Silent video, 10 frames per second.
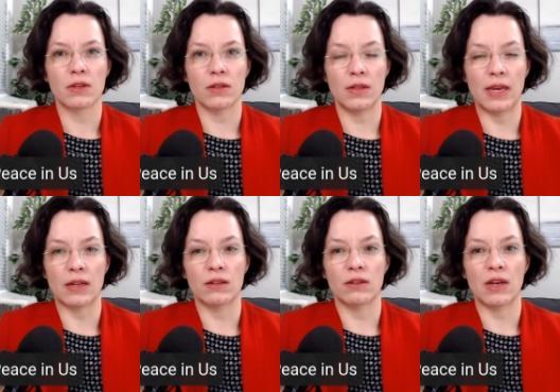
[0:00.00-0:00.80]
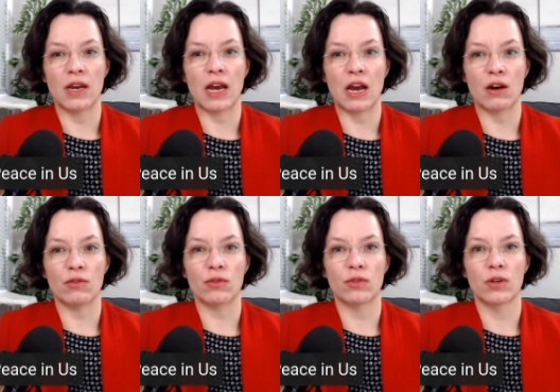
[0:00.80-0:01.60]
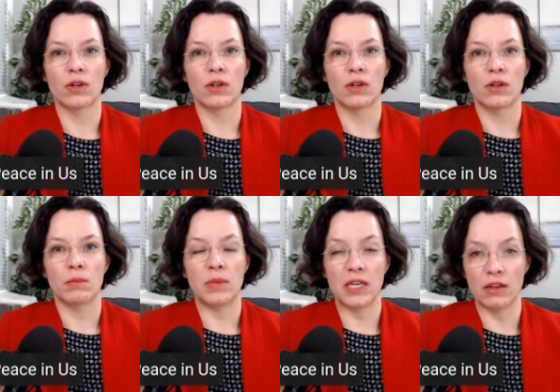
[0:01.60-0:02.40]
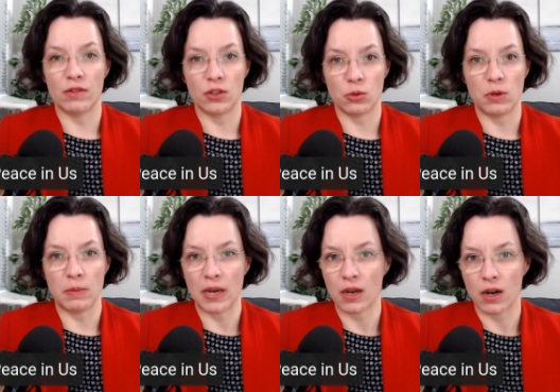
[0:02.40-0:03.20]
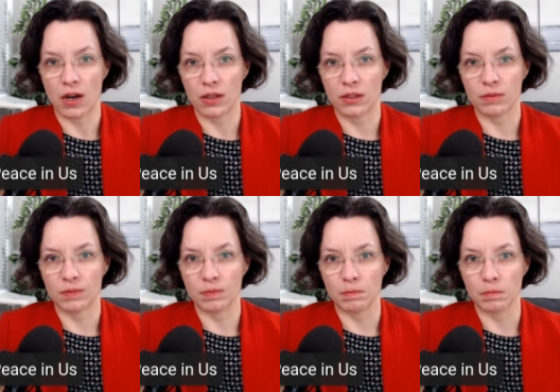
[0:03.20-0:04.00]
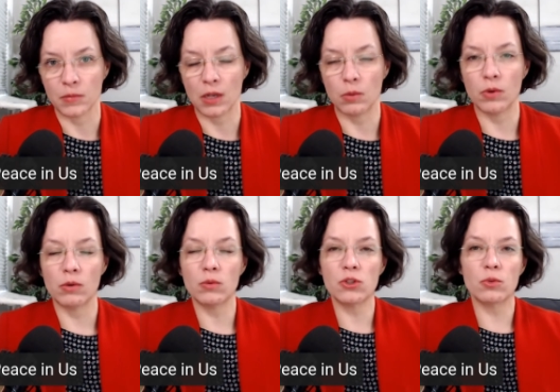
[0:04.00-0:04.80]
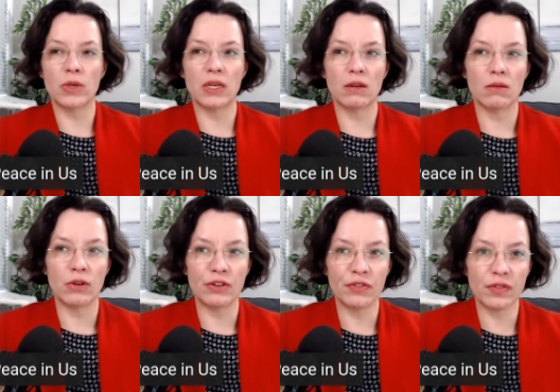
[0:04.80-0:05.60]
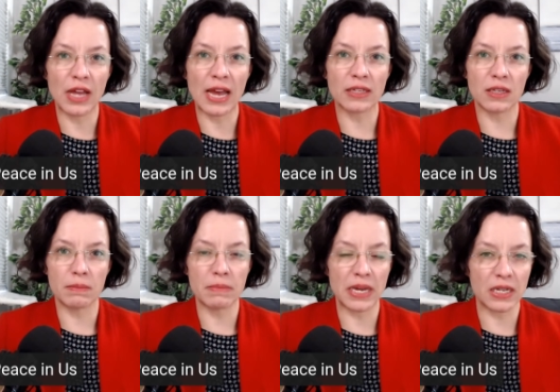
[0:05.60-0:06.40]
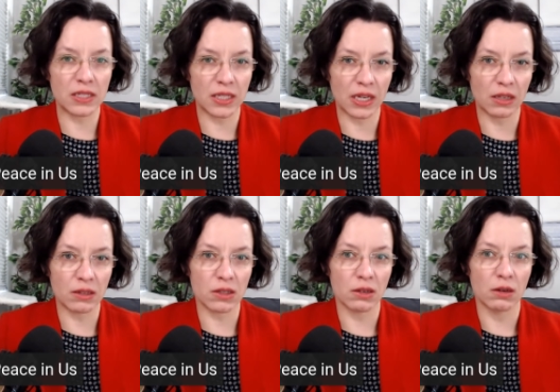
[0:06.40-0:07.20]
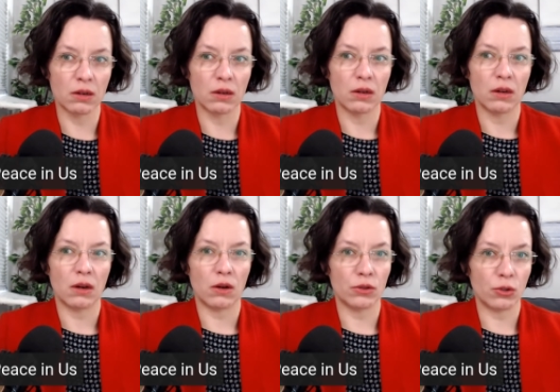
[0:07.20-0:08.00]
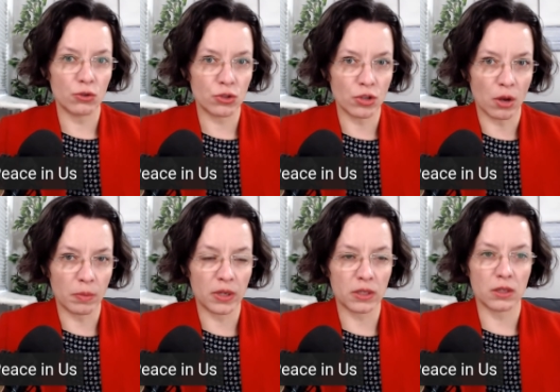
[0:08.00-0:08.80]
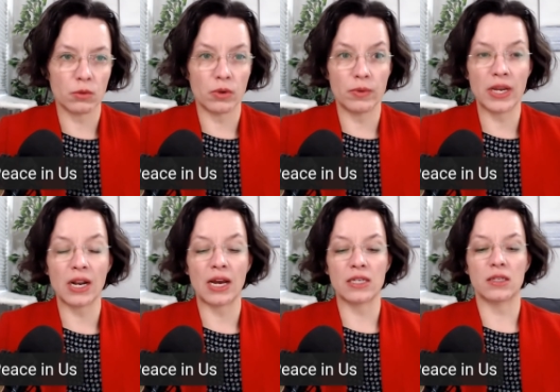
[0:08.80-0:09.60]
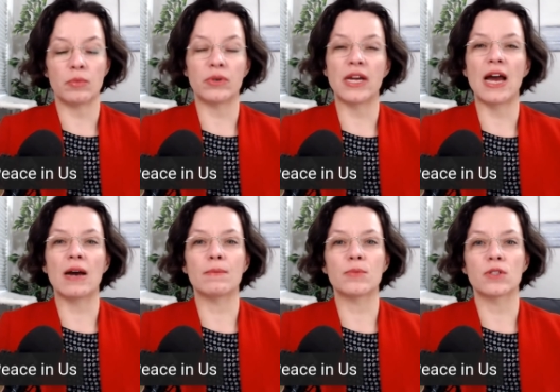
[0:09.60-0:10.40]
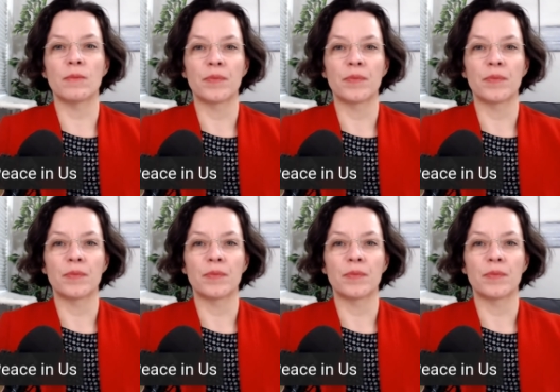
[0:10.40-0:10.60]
that have been given to me by God? And once we reflect and meditate on those topics, and we realize that perhaps